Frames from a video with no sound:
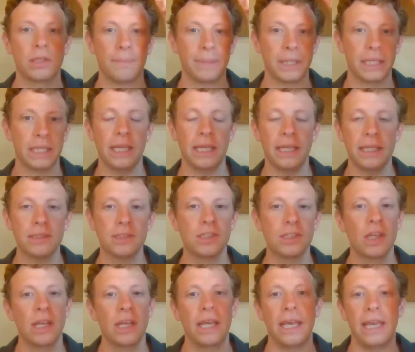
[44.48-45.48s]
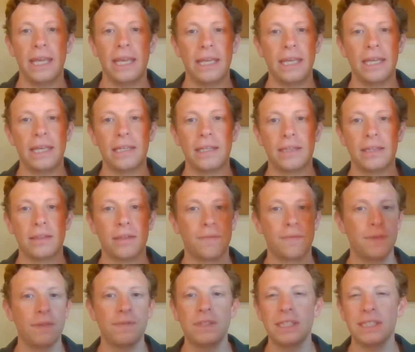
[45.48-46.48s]
that begins in the
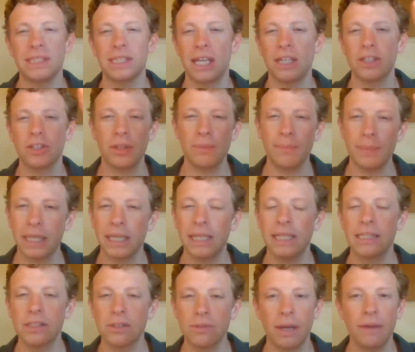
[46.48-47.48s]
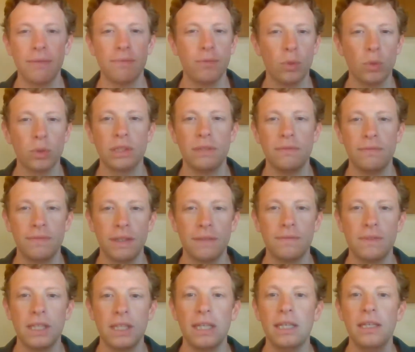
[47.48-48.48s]
15th century, begins around
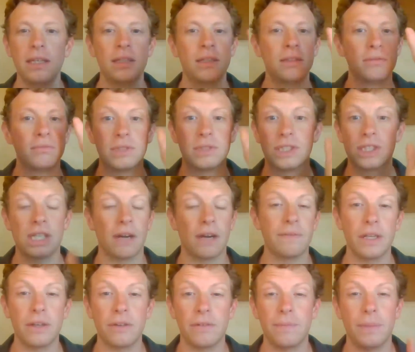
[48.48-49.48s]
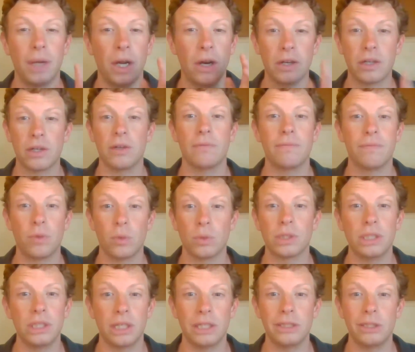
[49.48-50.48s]
1450, discovery of America in
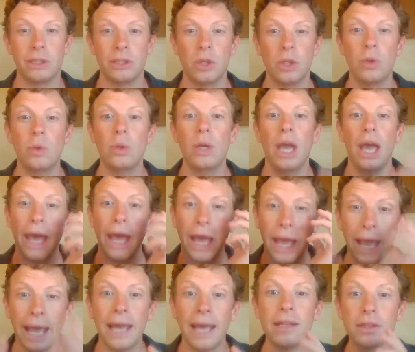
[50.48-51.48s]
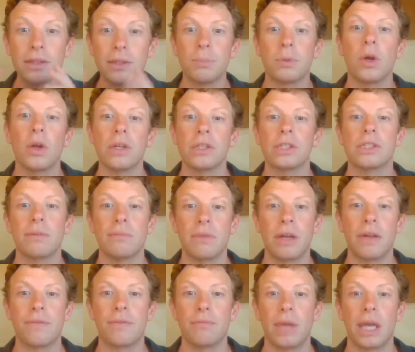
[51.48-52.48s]
1492, and the Protestant
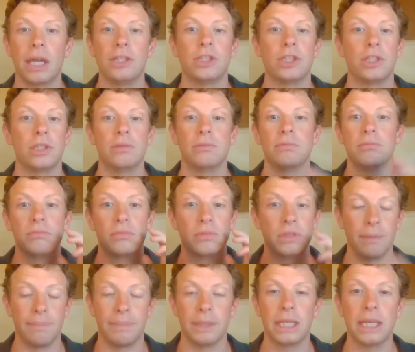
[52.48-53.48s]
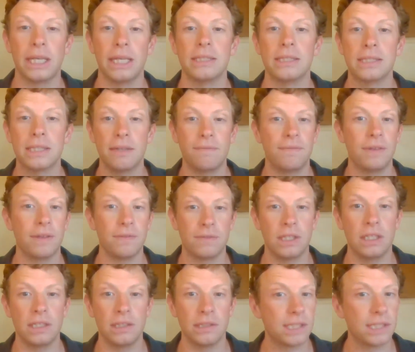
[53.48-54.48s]
Reformation that begins in
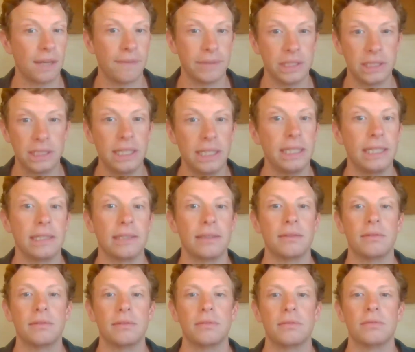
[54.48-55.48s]
1517.